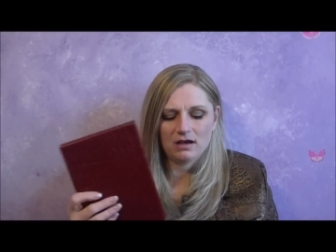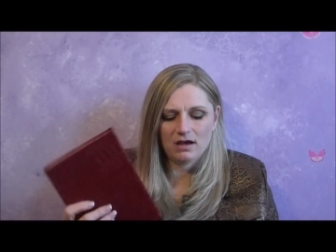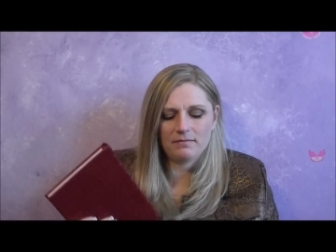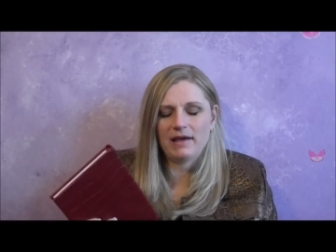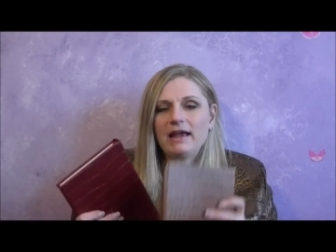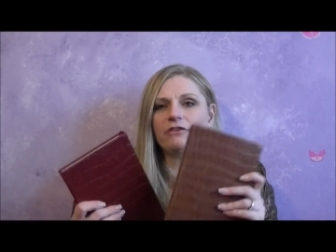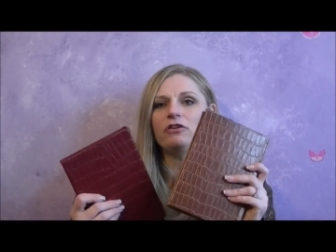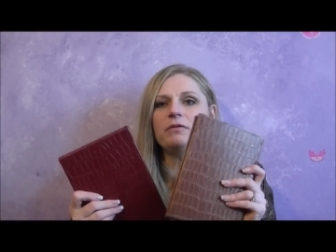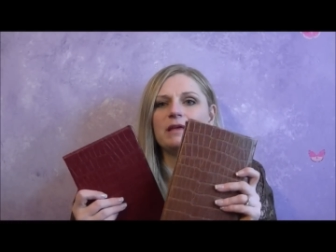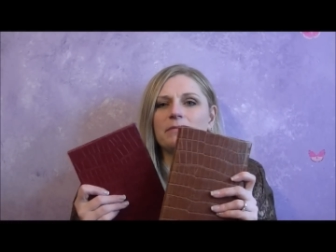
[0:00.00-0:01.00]
Um, I got
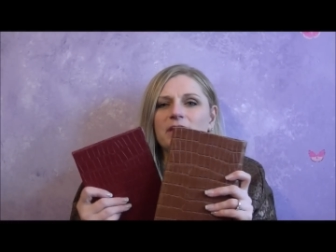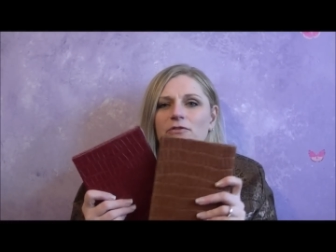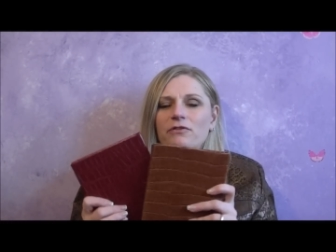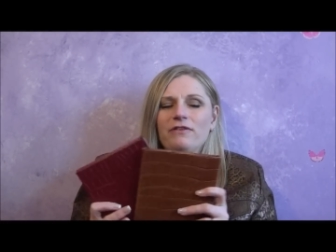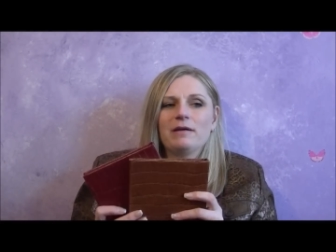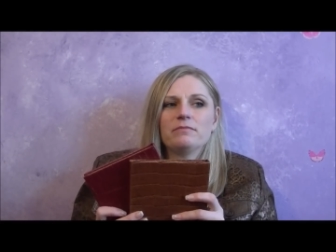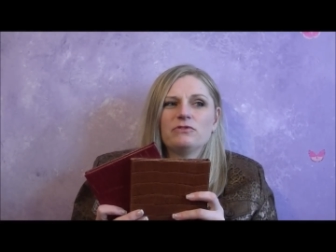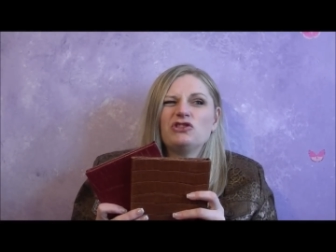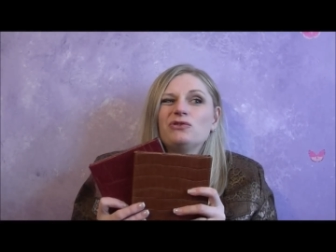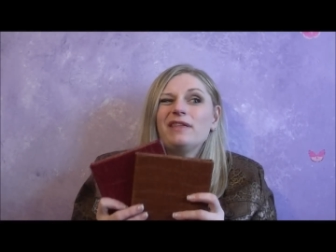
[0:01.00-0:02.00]
two of them. These are
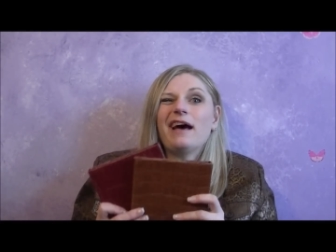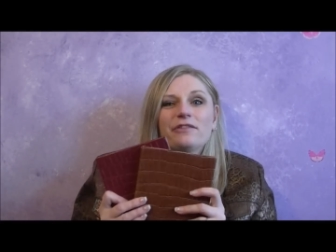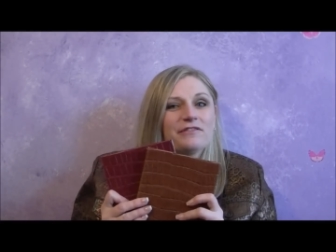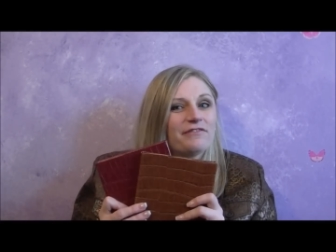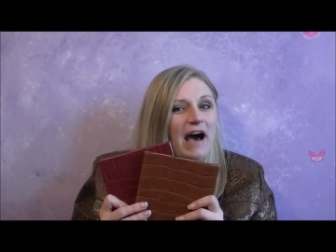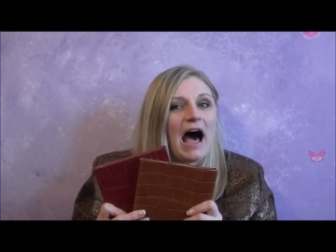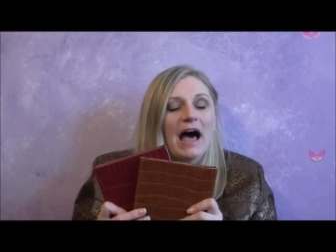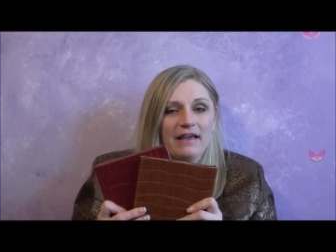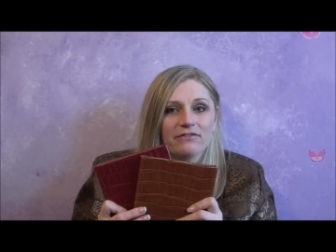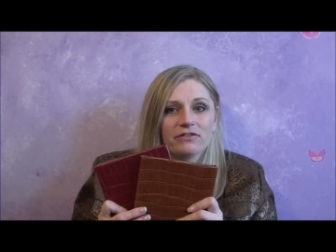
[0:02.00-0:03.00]
from
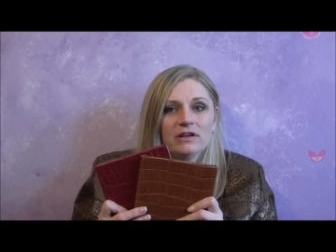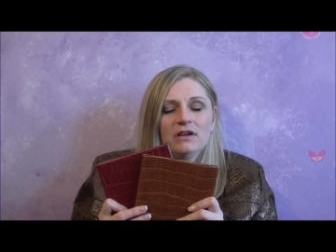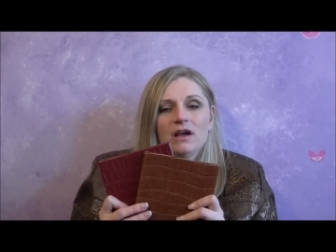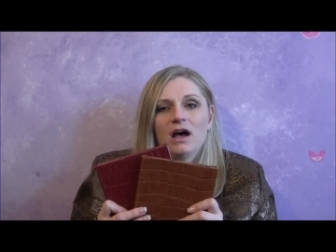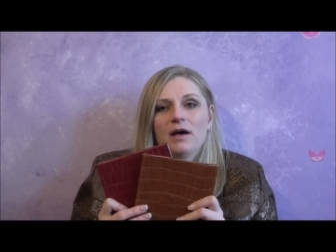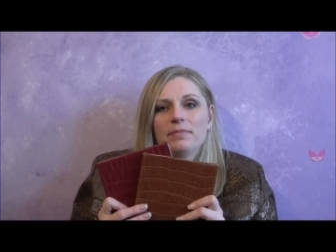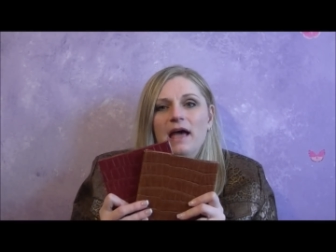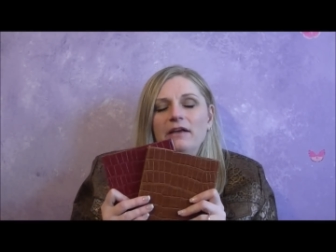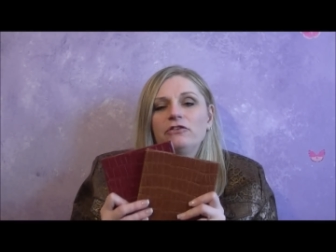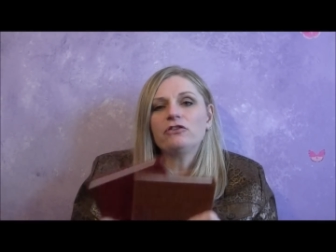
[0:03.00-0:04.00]
2005 um,
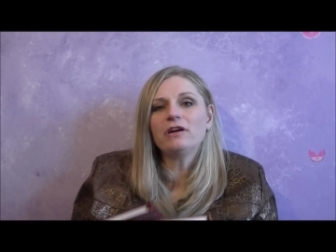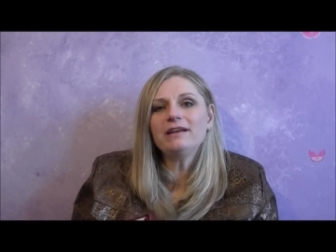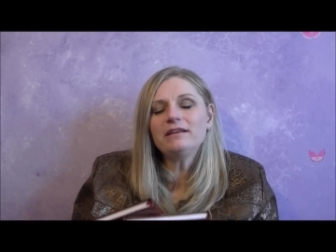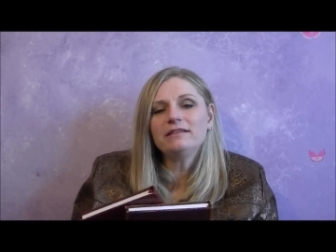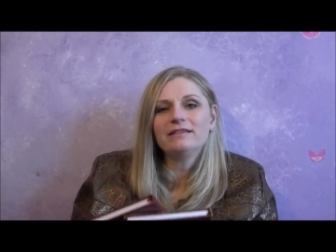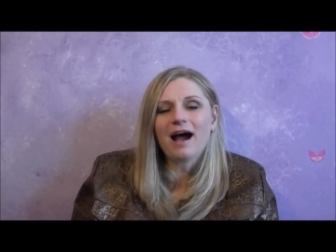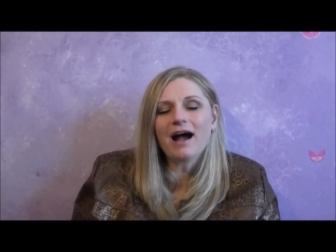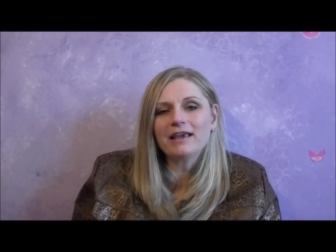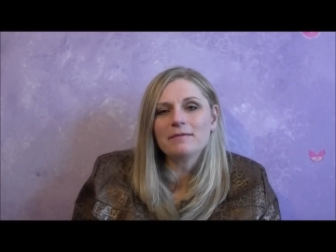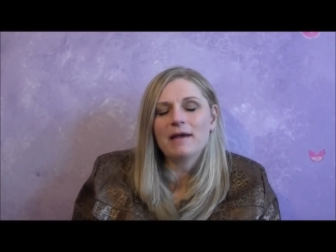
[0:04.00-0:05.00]
I started to
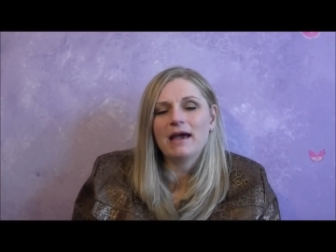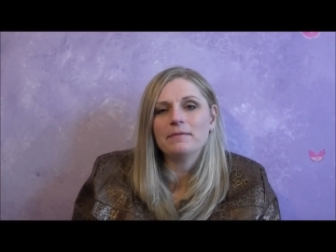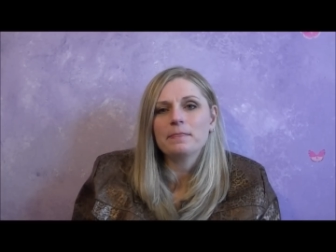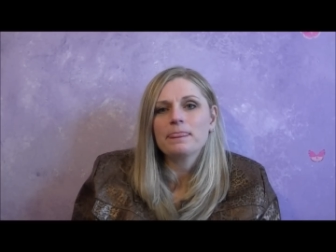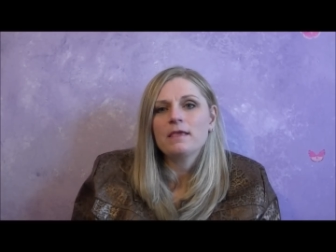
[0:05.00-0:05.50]
document